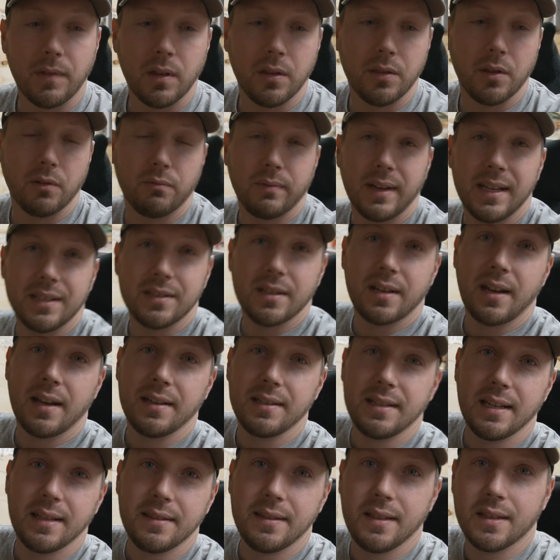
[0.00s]
reason I
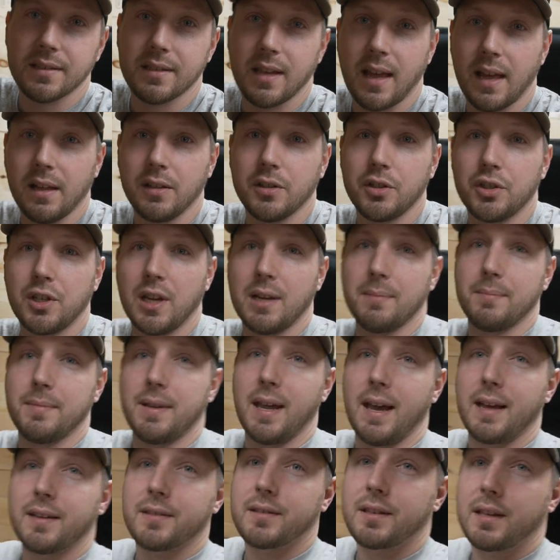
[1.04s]
did this L-shaped
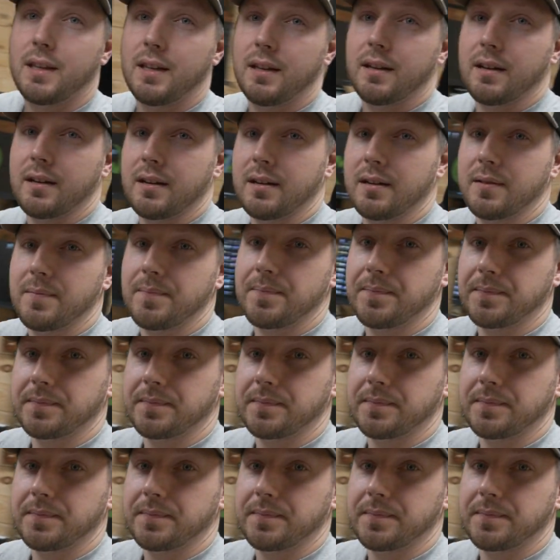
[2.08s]
desk here